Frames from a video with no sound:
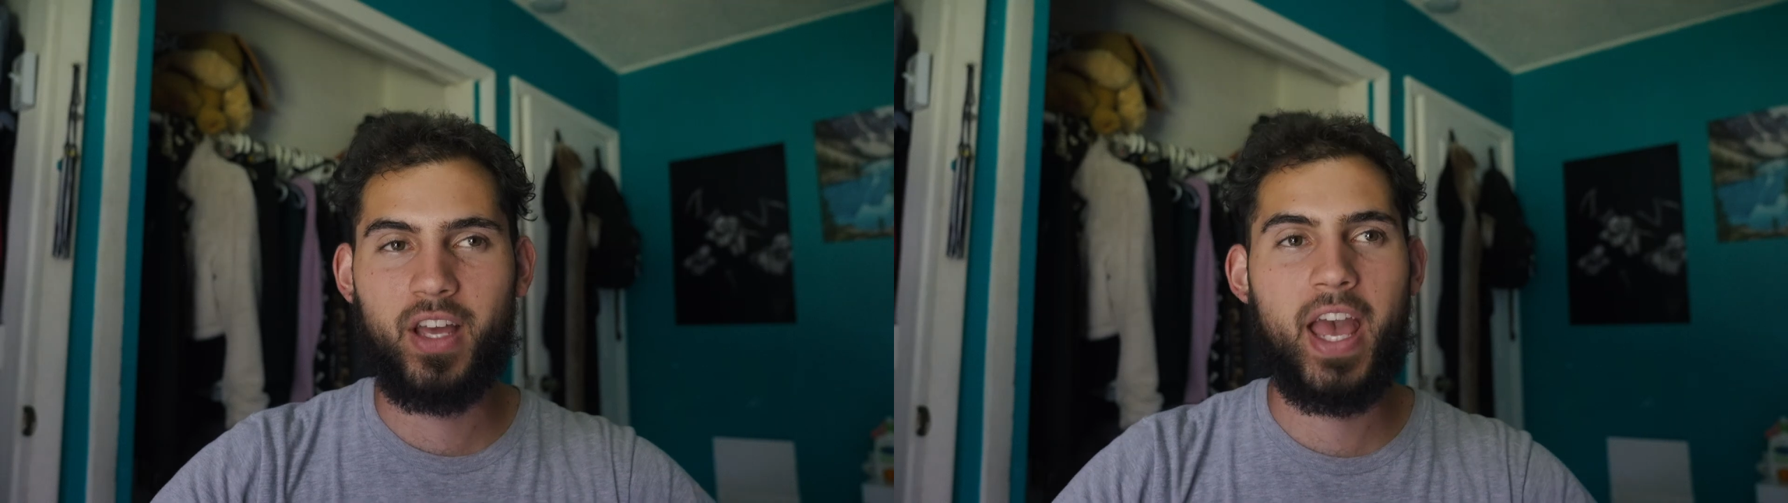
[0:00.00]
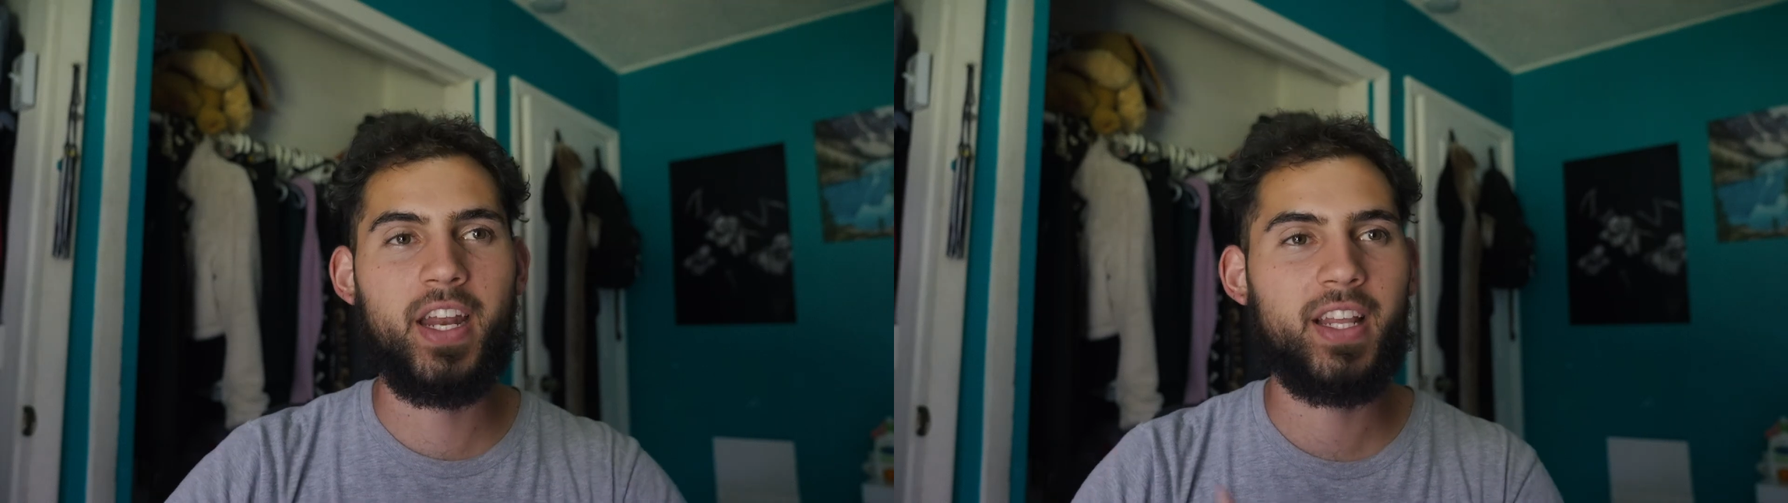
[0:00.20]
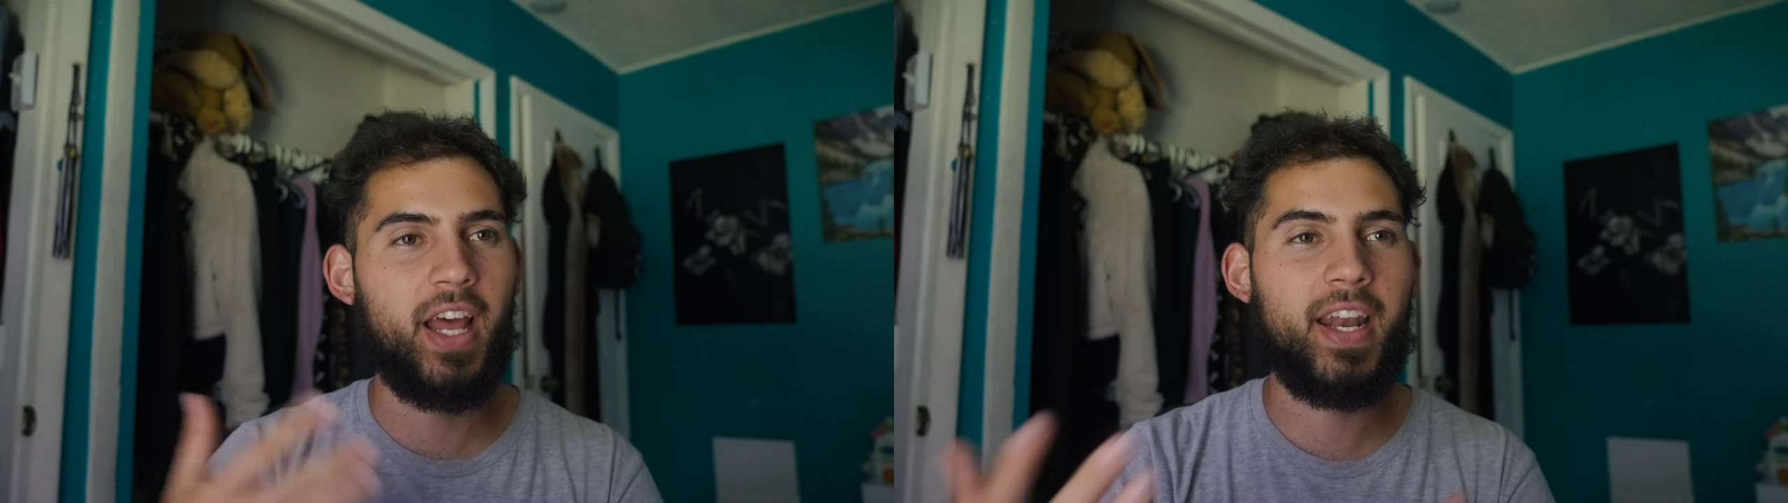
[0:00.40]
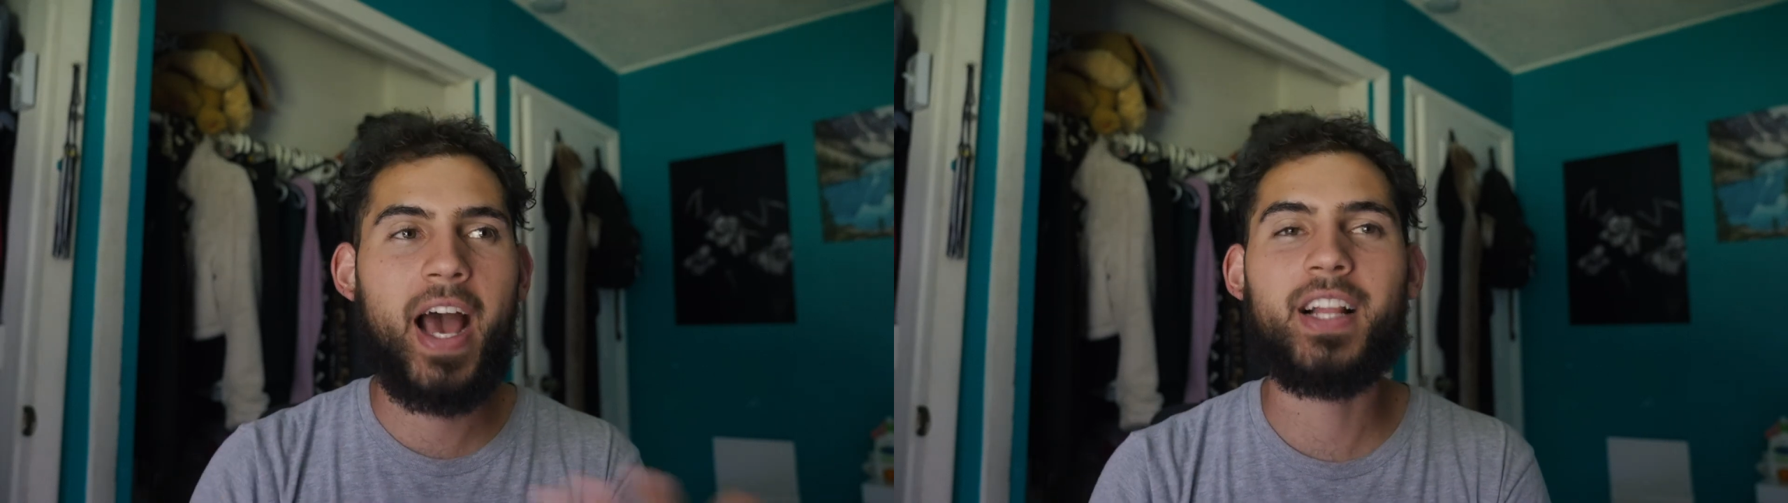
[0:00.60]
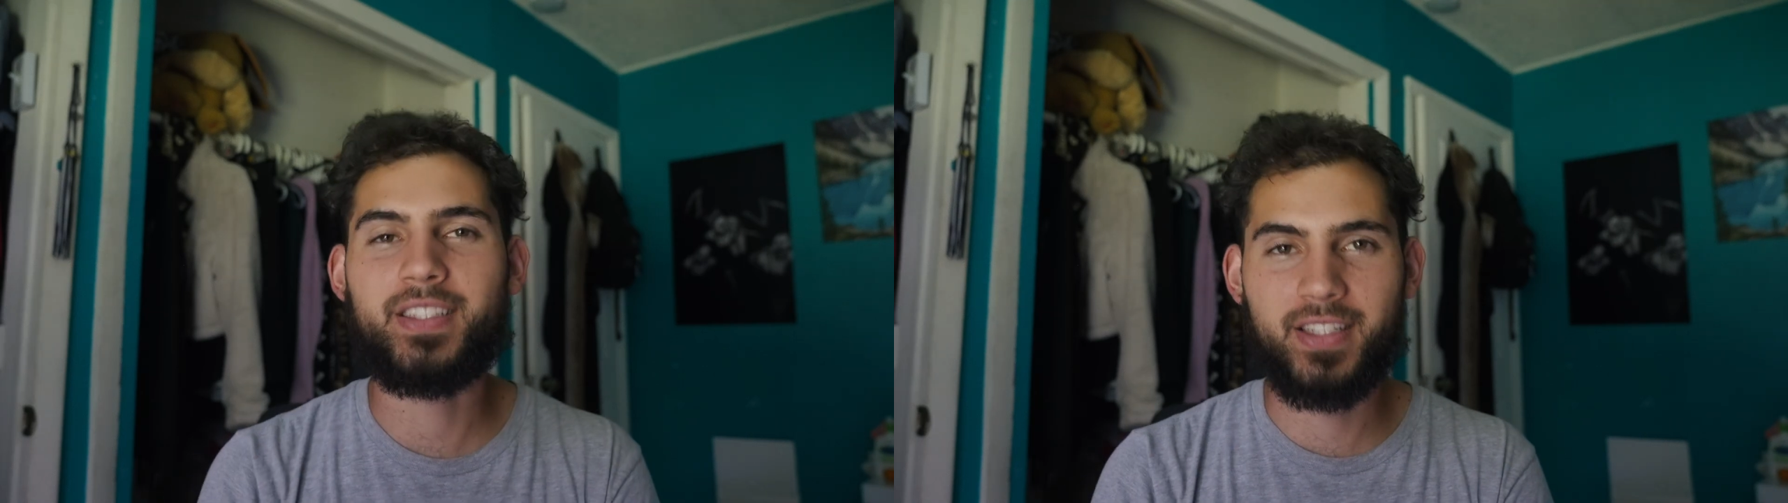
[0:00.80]
and
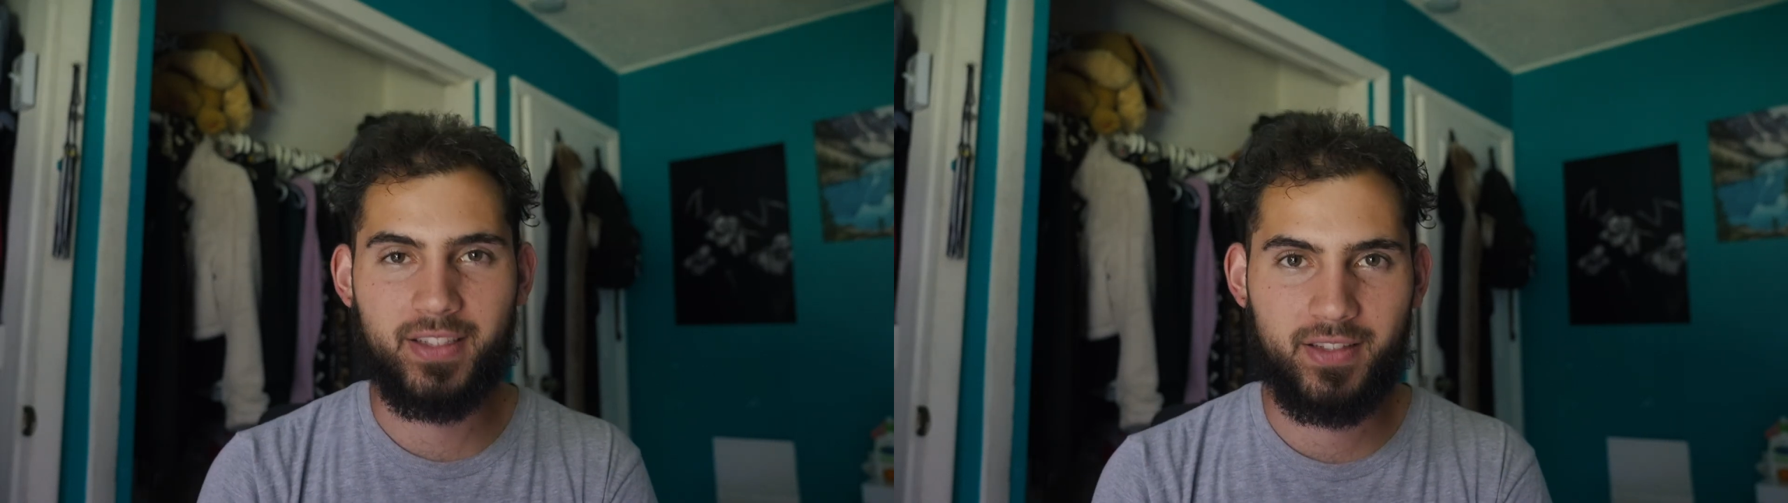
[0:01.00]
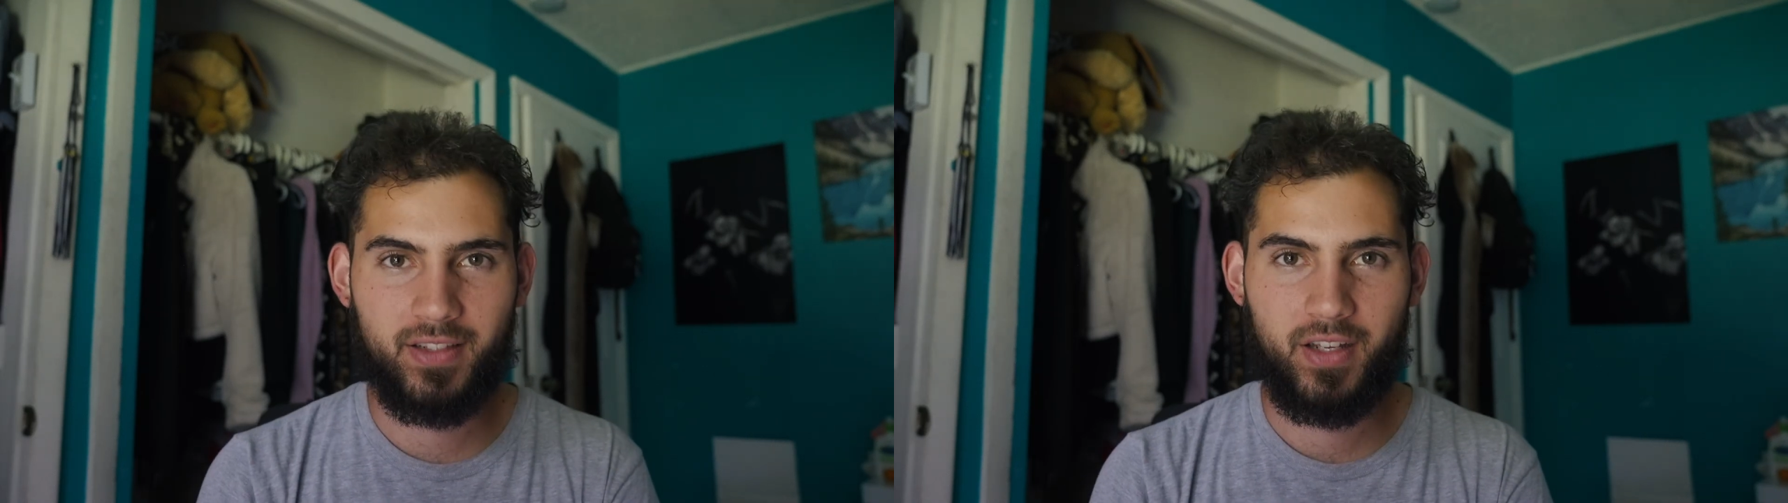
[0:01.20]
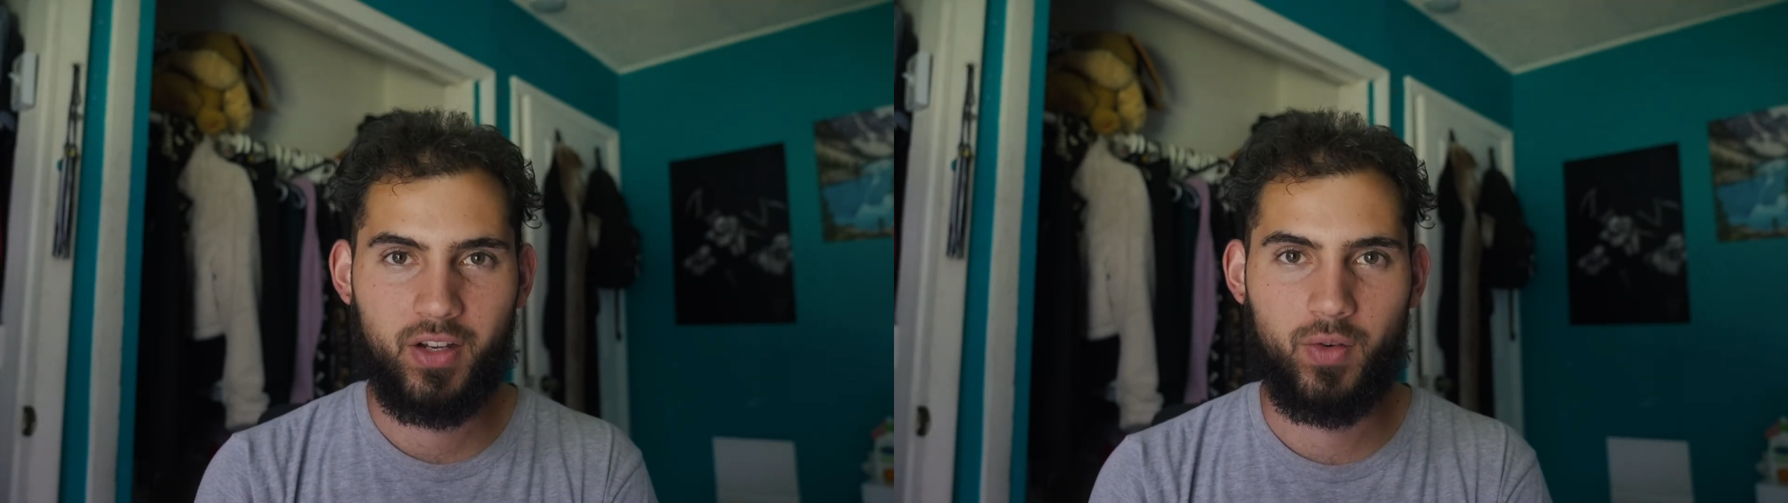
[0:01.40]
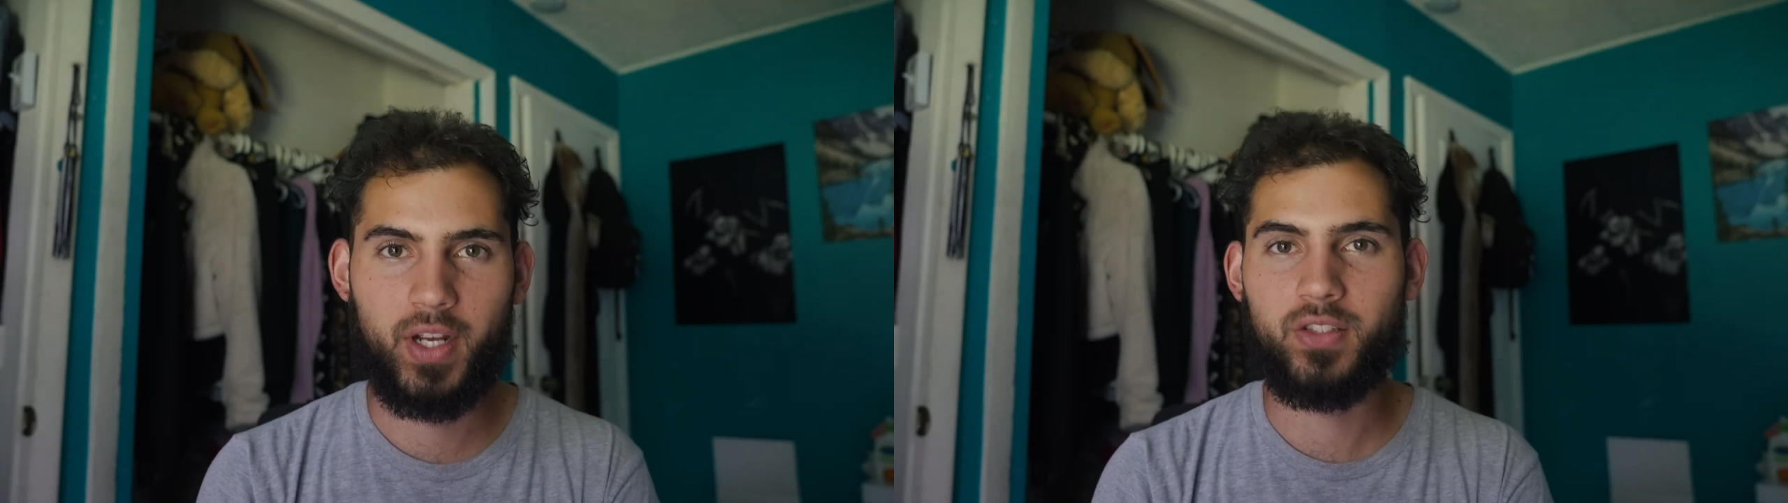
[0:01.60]
analysis, right?